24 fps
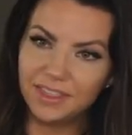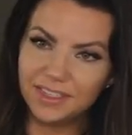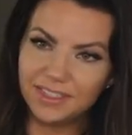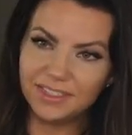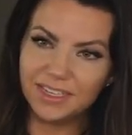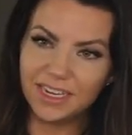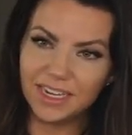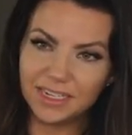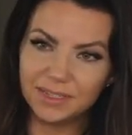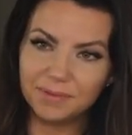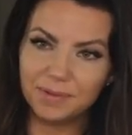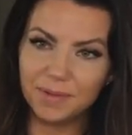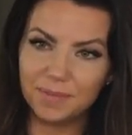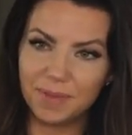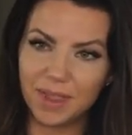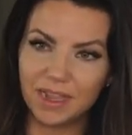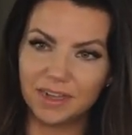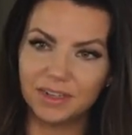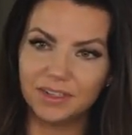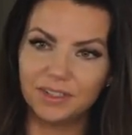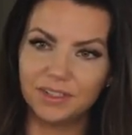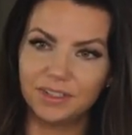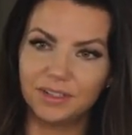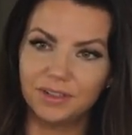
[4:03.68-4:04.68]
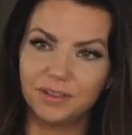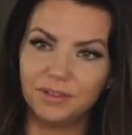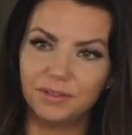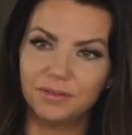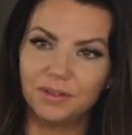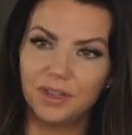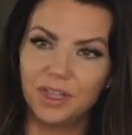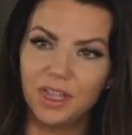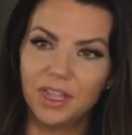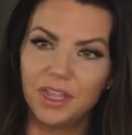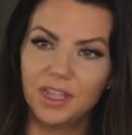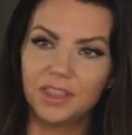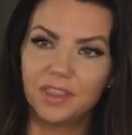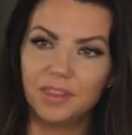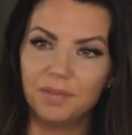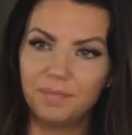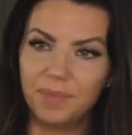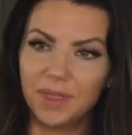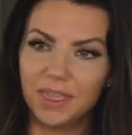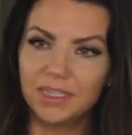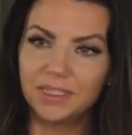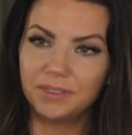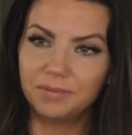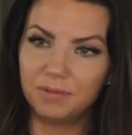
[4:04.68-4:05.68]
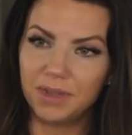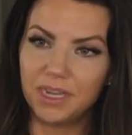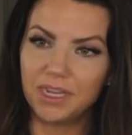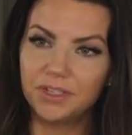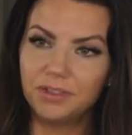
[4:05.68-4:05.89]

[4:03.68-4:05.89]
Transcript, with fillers: this takes me back to the best way